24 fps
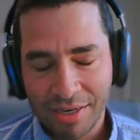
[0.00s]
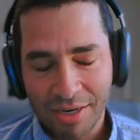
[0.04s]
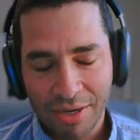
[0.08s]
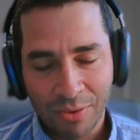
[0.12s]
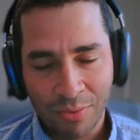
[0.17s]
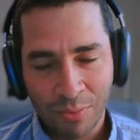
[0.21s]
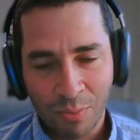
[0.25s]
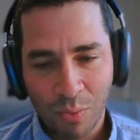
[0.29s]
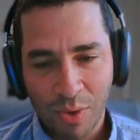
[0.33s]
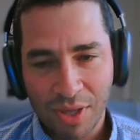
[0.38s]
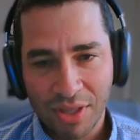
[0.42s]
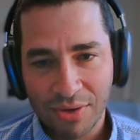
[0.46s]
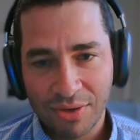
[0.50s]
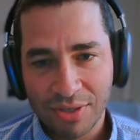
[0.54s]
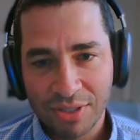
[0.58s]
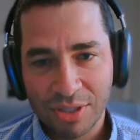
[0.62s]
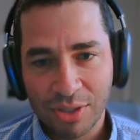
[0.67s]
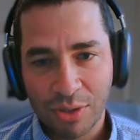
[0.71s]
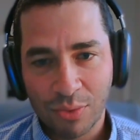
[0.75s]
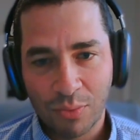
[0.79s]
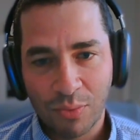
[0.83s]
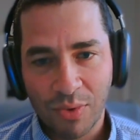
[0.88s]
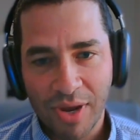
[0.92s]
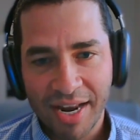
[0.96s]
whether it's the
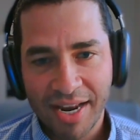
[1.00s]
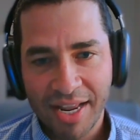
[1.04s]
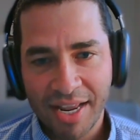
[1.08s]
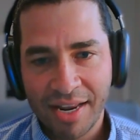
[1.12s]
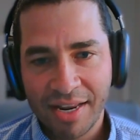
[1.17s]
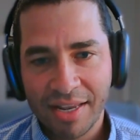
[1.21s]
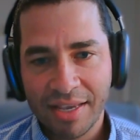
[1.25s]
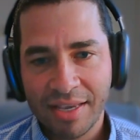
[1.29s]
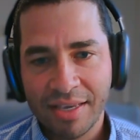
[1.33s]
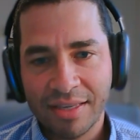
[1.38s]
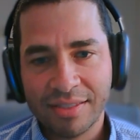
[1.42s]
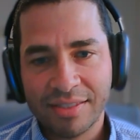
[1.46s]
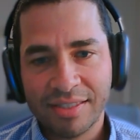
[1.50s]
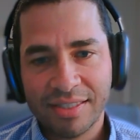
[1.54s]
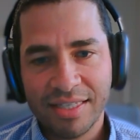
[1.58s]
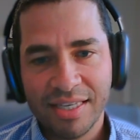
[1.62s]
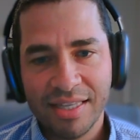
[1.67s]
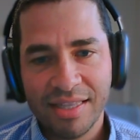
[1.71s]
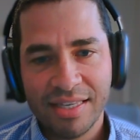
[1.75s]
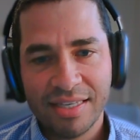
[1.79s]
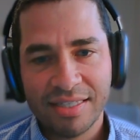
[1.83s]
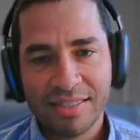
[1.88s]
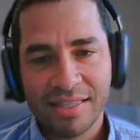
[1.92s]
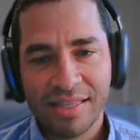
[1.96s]
Reddit, you'll see
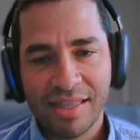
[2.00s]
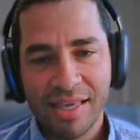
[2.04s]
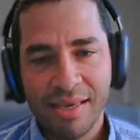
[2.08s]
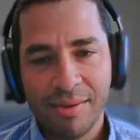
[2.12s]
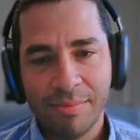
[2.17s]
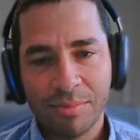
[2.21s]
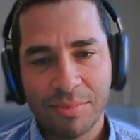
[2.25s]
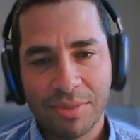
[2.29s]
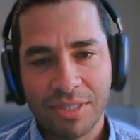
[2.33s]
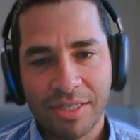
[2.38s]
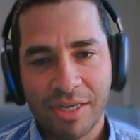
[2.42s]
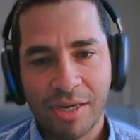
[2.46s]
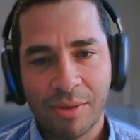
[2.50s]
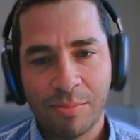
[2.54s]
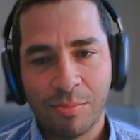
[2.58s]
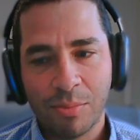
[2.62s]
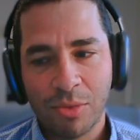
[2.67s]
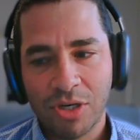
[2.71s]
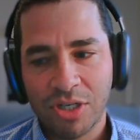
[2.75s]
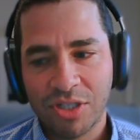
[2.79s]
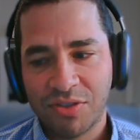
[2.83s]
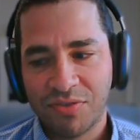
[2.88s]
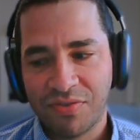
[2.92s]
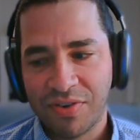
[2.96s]
these themes
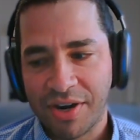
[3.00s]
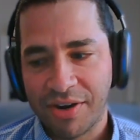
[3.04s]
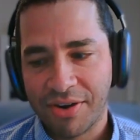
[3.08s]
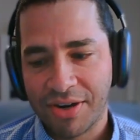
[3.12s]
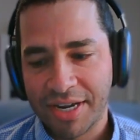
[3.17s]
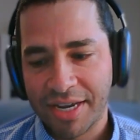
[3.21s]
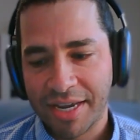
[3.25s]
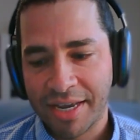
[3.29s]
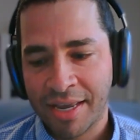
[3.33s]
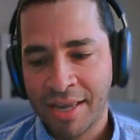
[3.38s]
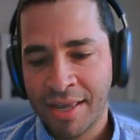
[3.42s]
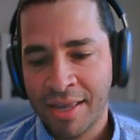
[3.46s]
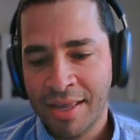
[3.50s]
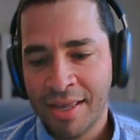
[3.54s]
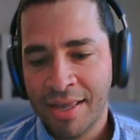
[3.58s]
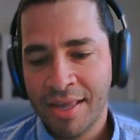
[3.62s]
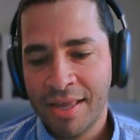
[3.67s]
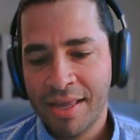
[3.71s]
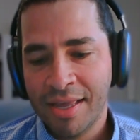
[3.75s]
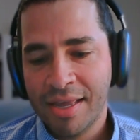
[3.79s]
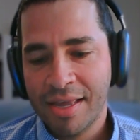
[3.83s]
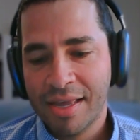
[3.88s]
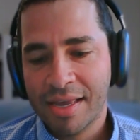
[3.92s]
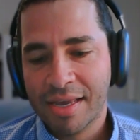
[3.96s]
emerge very
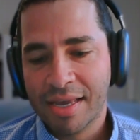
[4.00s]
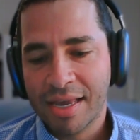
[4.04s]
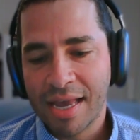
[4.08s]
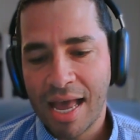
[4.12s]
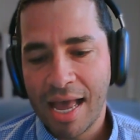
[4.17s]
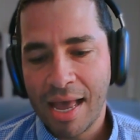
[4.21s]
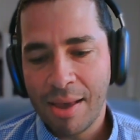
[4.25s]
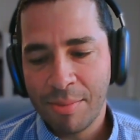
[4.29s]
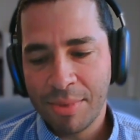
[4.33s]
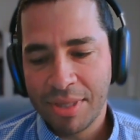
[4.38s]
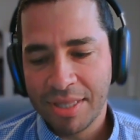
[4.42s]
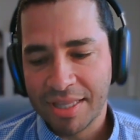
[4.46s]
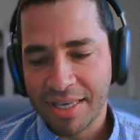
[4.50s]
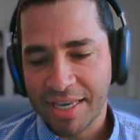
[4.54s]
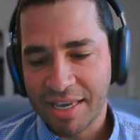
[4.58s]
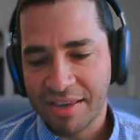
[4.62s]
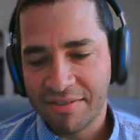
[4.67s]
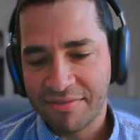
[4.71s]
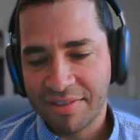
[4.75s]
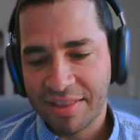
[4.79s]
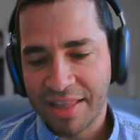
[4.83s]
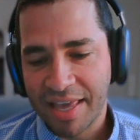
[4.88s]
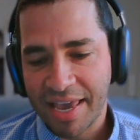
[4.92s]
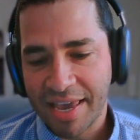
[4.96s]
commonly of
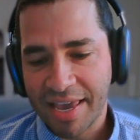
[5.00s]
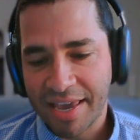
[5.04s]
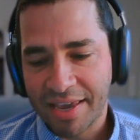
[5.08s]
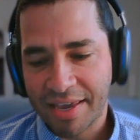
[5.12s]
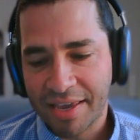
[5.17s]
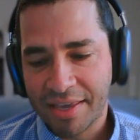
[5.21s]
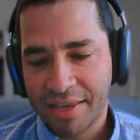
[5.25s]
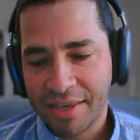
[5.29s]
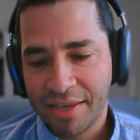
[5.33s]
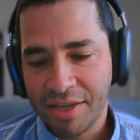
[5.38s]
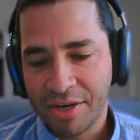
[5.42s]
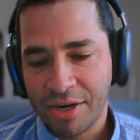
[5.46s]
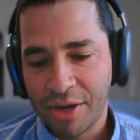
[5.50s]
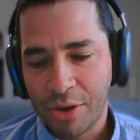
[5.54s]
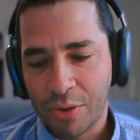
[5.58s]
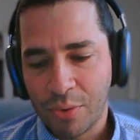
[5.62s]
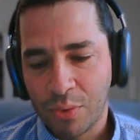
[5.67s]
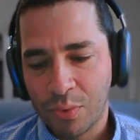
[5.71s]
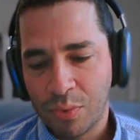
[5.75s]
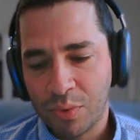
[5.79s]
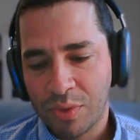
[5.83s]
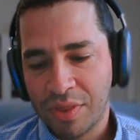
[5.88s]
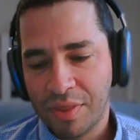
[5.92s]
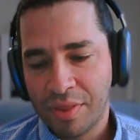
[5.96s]
like,
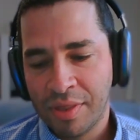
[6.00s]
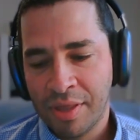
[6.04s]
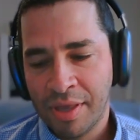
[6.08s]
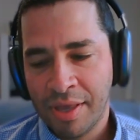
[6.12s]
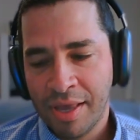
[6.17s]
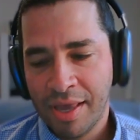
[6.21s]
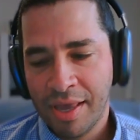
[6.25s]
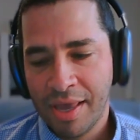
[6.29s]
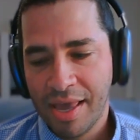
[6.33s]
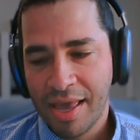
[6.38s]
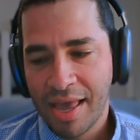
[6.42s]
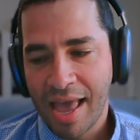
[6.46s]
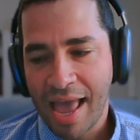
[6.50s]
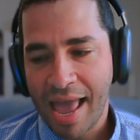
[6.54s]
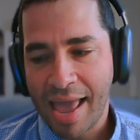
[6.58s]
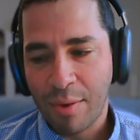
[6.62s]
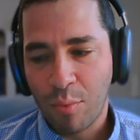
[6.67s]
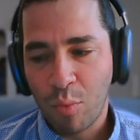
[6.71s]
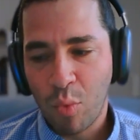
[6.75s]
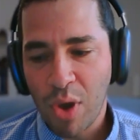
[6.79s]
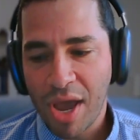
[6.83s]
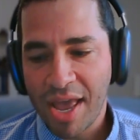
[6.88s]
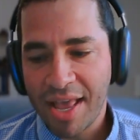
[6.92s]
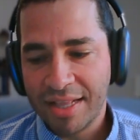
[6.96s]
I
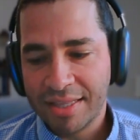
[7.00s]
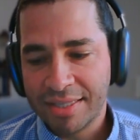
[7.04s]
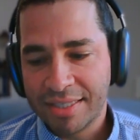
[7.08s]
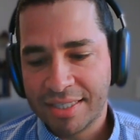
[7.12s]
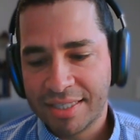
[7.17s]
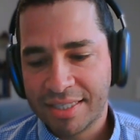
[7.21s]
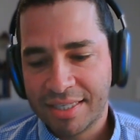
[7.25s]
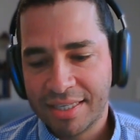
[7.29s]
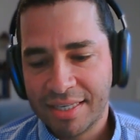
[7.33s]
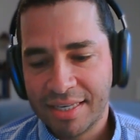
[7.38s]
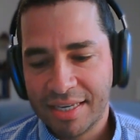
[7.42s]
went,